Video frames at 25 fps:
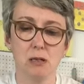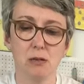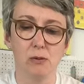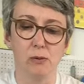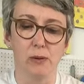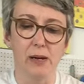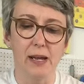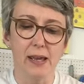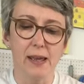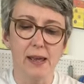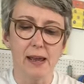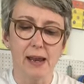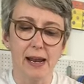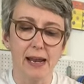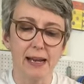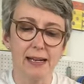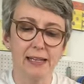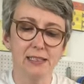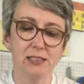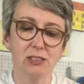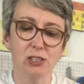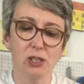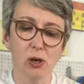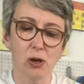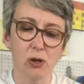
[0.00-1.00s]
Woo! And
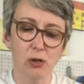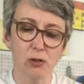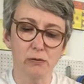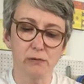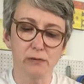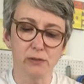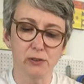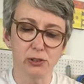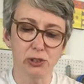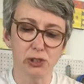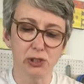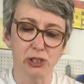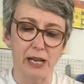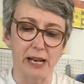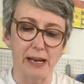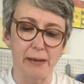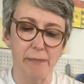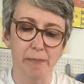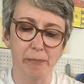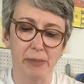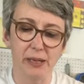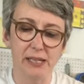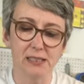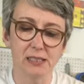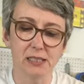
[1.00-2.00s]
it's oval
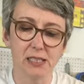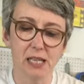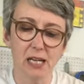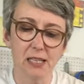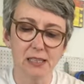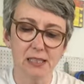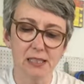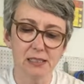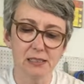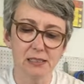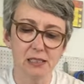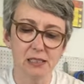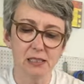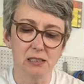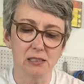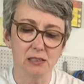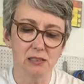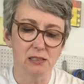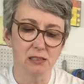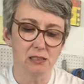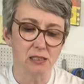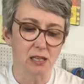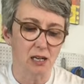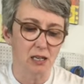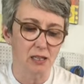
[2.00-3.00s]
shaped, but it's got this little
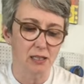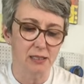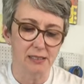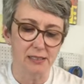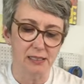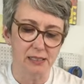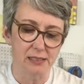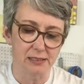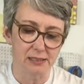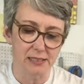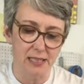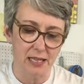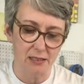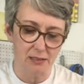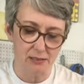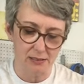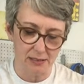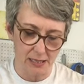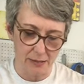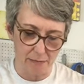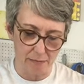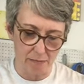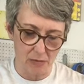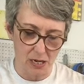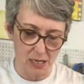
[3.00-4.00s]
star in the center
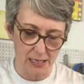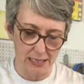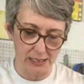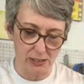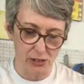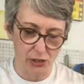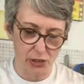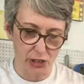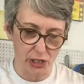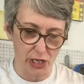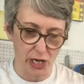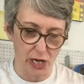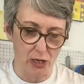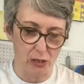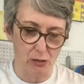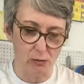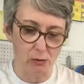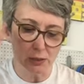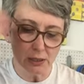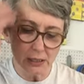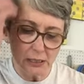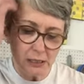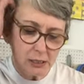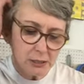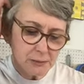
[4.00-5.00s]
that might
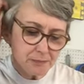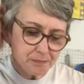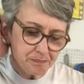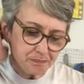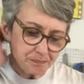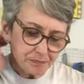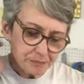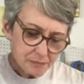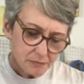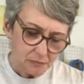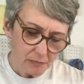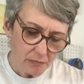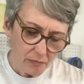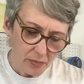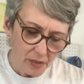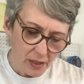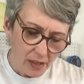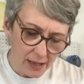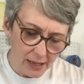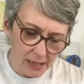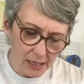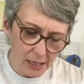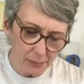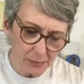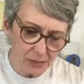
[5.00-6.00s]
show.
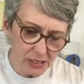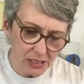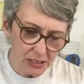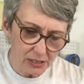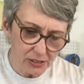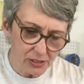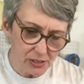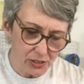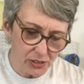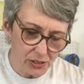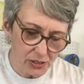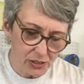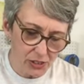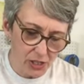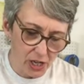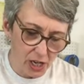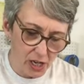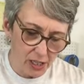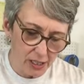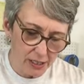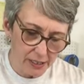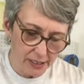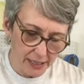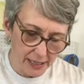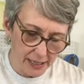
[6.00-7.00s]
And I'm going to
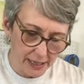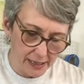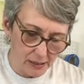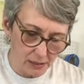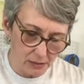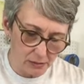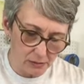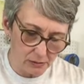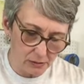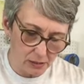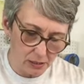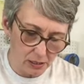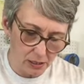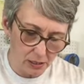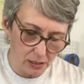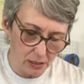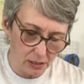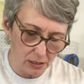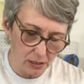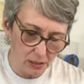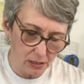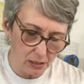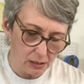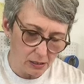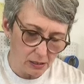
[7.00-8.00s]
start out
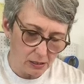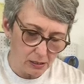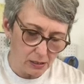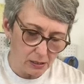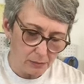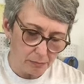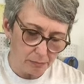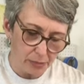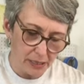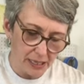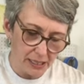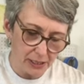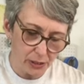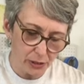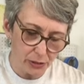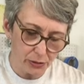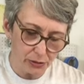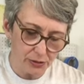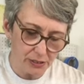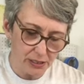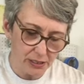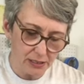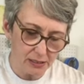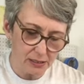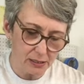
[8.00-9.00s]
by
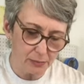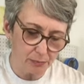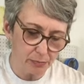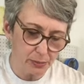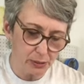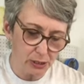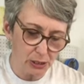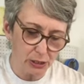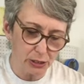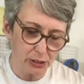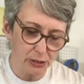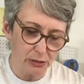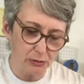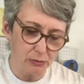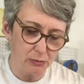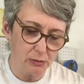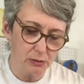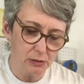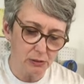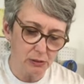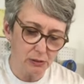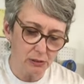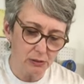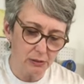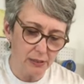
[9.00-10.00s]
using the blue,
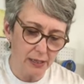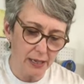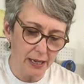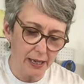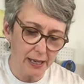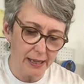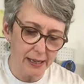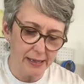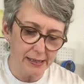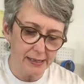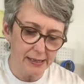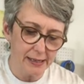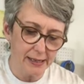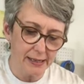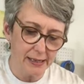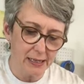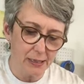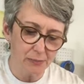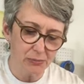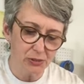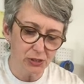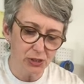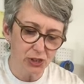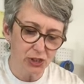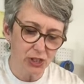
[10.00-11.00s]
okay? And
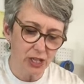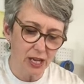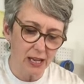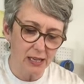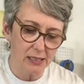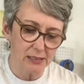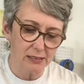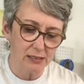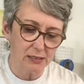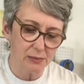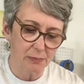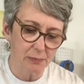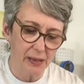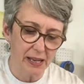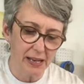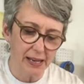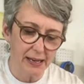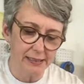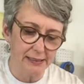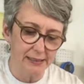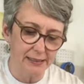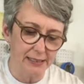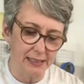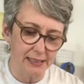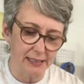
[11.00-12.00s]
I'm just
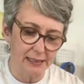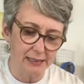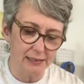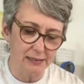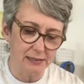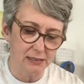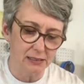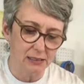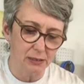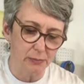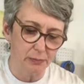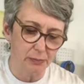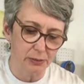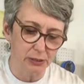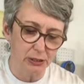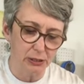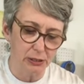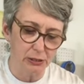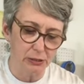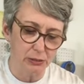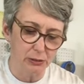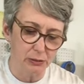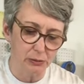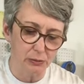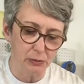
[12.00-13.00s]
painting the
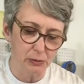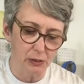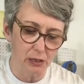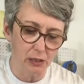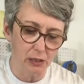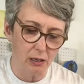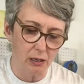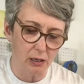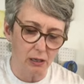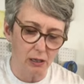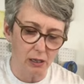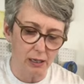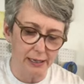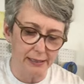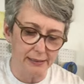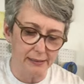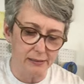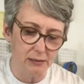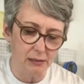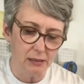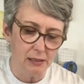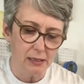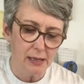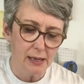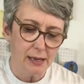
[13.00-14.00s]
blue on.
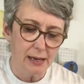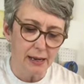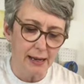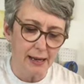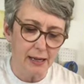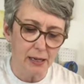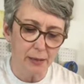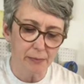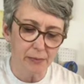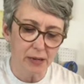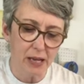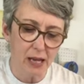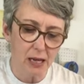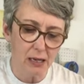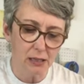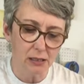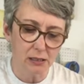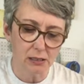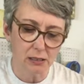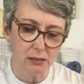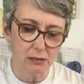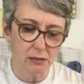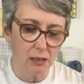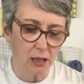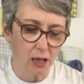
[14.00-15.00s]
And I'm
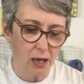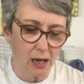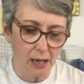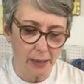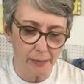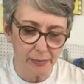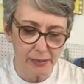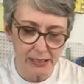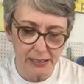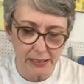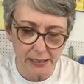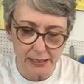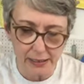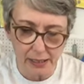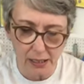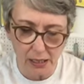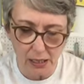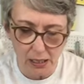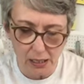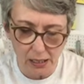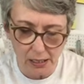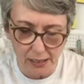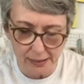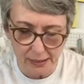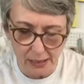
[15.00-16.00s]
not globbing it
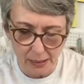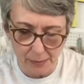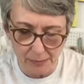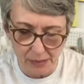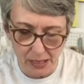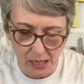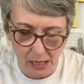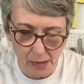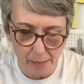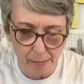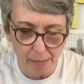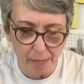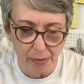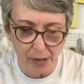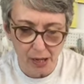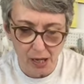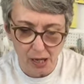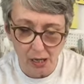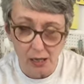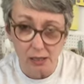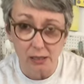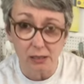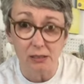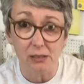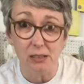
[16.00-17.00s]
on. I'm not
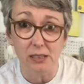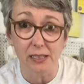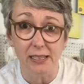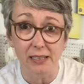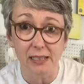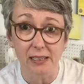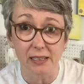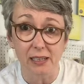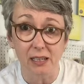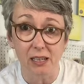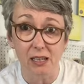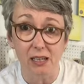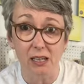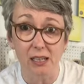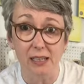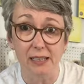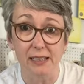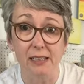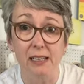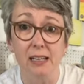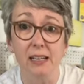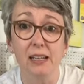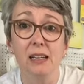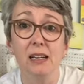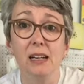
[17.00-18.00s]
puddling it
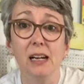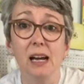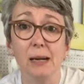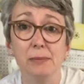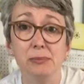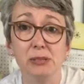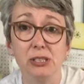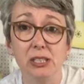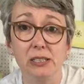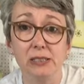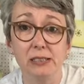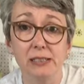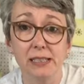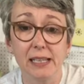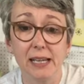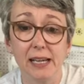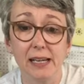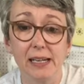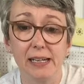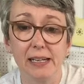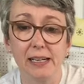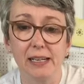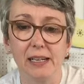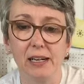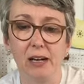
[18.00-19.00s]
on. I'm just
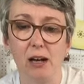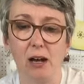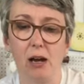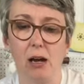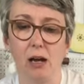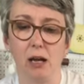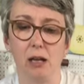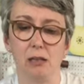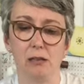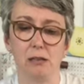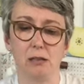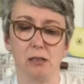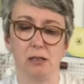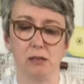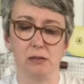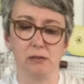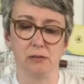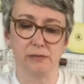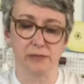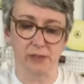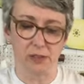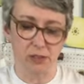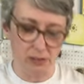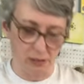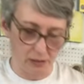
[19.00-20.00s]
getting it all
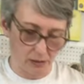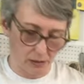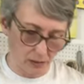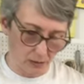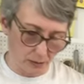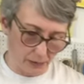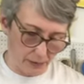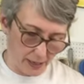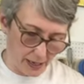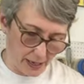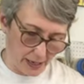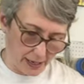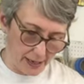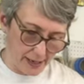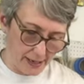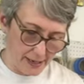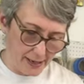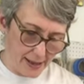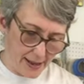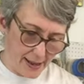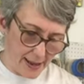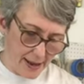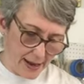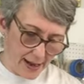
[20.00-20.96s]
over, okay?